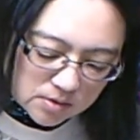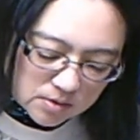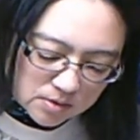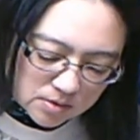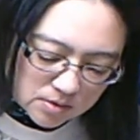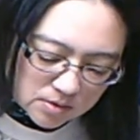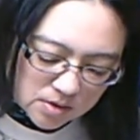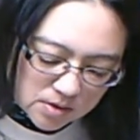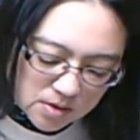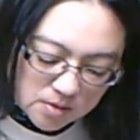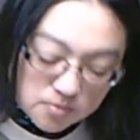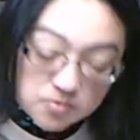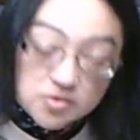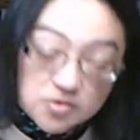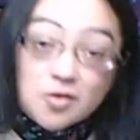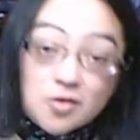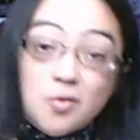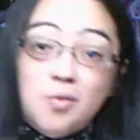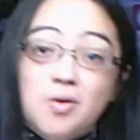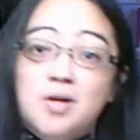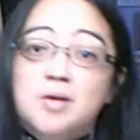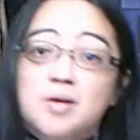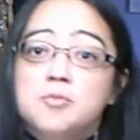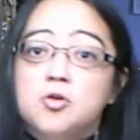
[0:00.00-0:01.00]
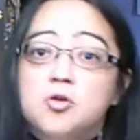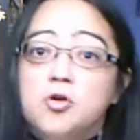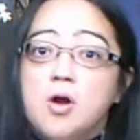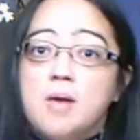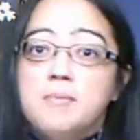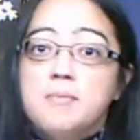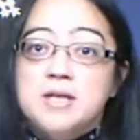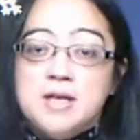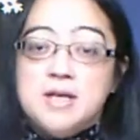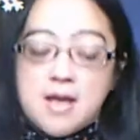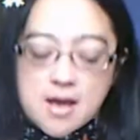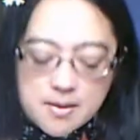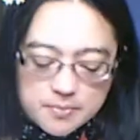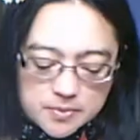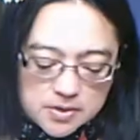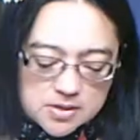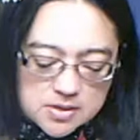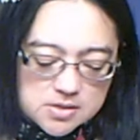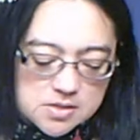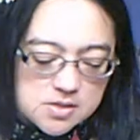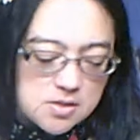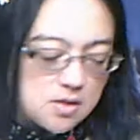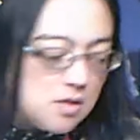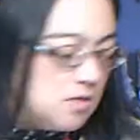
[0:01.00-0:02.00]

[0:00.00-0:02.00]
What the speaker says: And you know what? I'm gonna grab a napkin so I